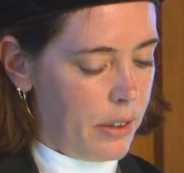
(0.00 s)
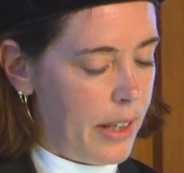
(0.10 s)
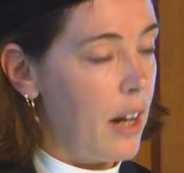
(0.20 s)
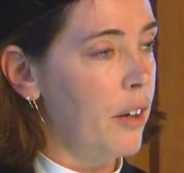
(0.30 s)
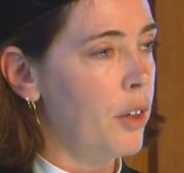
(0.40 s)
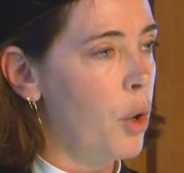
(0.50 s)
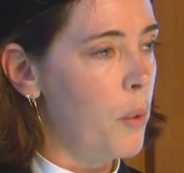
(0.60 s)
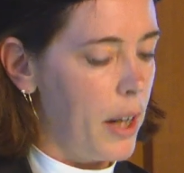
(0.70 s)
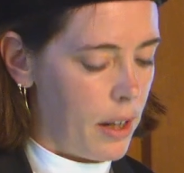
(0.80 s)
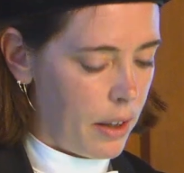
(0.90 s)
they are
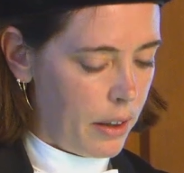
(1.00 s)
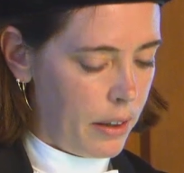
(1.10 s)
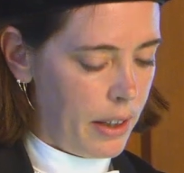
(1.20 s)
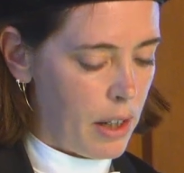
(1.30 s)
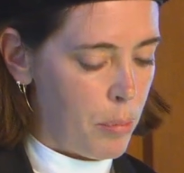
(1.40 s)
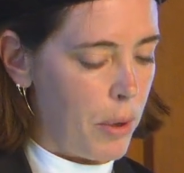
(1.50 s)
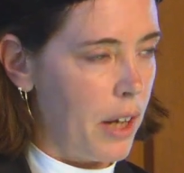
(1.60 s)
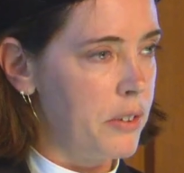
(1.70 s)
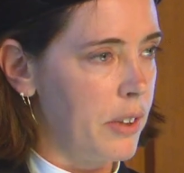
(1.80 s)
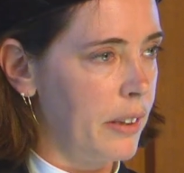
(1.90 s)
nowhere near
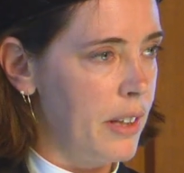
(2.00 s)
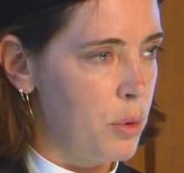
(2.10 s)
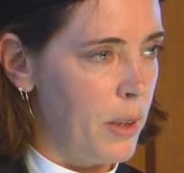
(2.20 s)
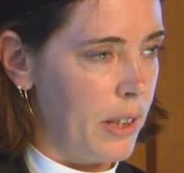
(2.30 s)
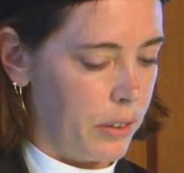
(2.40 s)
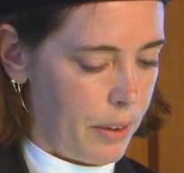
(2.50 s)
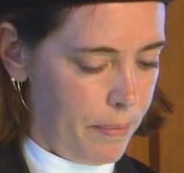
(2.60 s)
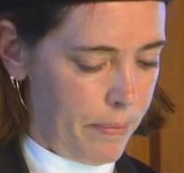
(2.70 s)
pricing this risk.